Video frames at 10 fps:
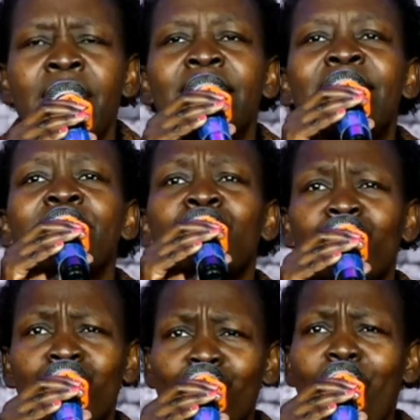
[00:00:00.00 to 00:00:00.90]

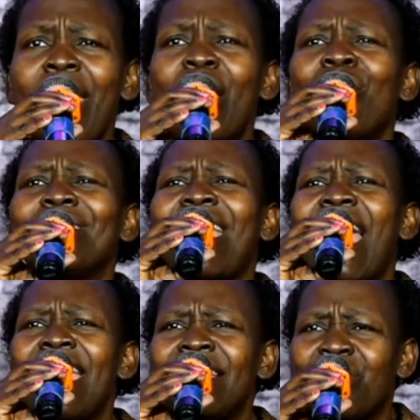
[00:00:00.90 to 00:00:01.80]
destroy all their
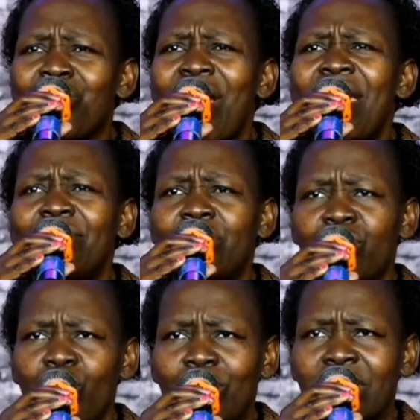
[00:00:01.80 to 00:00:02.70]
engraved
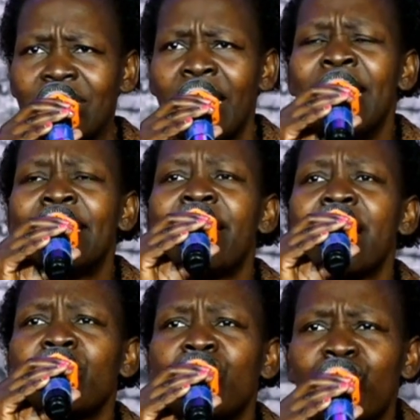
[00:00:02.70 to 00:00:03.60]
stones,
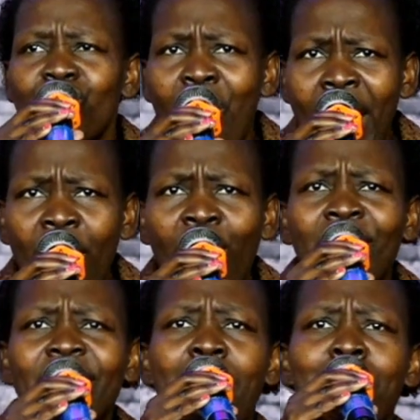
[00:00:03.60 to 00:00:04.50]
destroy
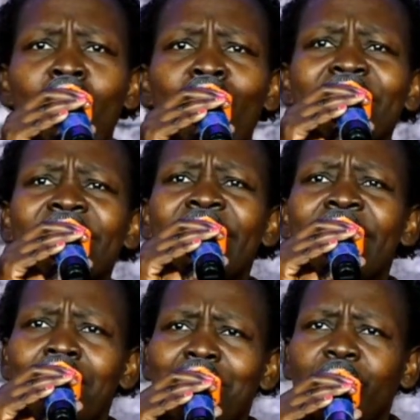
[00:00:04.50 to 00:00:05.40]
all their molded
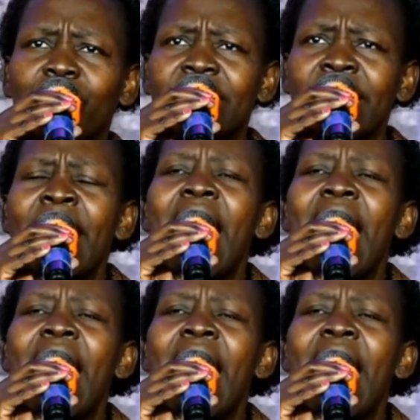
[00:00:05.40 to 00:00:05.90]
images,